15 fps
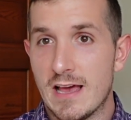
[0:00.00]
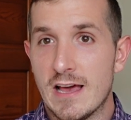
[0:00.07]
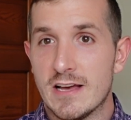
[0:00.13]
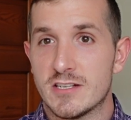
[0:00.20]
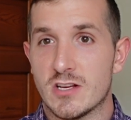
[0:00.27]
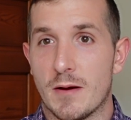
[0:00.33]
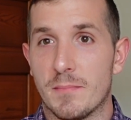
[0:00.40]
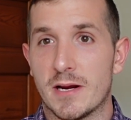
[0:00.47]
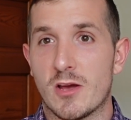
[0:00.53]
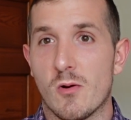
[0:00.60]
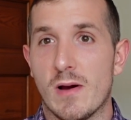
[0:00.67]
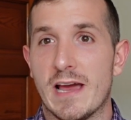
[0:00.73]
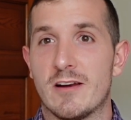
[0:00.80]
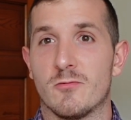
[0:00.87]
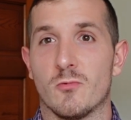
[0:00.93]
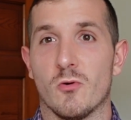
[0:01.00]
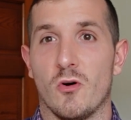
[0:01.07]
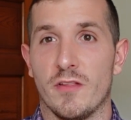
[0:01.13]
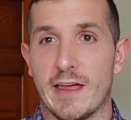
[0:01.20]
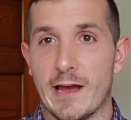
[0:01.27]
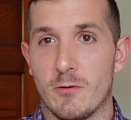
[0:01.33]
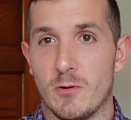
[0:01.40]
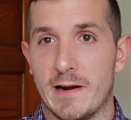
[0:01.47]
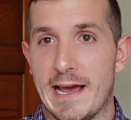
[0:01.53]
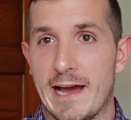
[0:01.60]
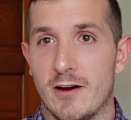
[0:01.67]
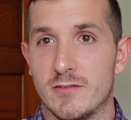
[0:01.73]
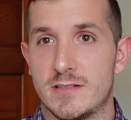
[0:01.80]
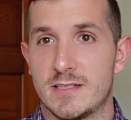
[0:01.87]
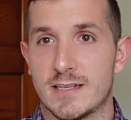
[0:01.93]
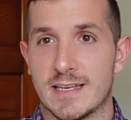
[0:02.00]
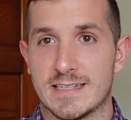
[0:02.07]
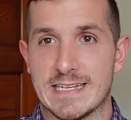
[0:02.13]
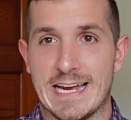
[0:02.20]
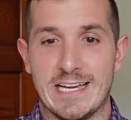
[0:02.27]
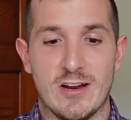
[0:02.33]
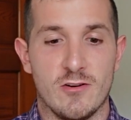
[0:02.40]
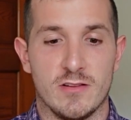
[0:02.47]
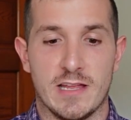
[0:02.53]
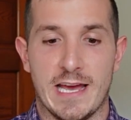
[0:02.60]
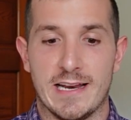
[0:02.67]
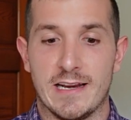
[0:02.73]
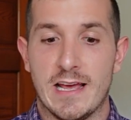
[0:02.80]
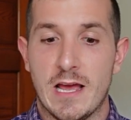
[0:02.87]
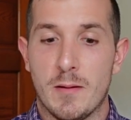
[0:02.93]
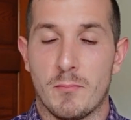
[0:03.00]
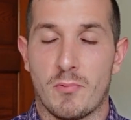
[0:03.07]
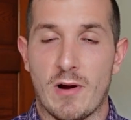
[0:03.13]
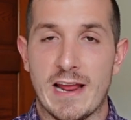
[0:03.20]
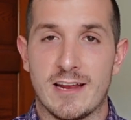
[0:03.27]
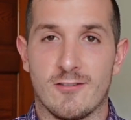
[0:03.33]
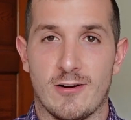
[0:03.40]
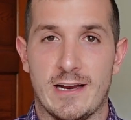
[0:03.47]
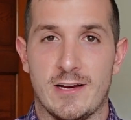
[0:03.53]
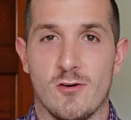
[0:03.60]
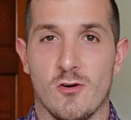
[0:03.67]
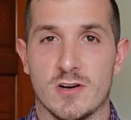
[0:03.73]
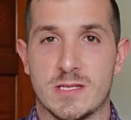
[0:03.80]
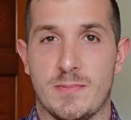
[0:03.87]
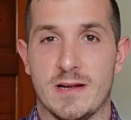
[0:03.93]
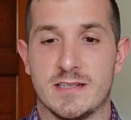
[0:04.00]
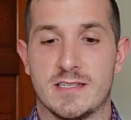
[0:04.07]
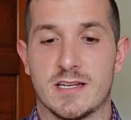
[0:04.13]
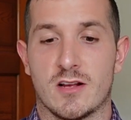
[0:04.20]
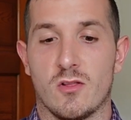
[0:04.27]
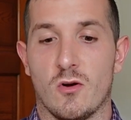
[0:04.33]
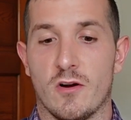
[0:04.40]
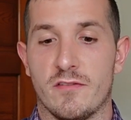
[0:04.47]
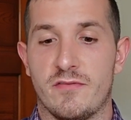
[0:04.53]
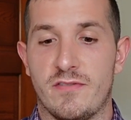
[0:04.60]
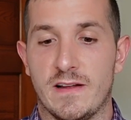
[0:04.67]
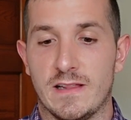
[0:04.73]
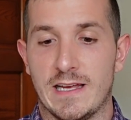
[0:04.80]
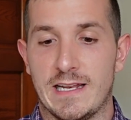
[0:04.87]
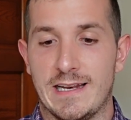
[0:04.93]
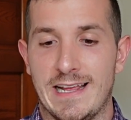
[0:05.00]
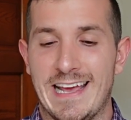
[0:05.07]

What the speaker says: So I'm going to go ahead and rule that one out because I know that bright green corresponds to chlorophyllin,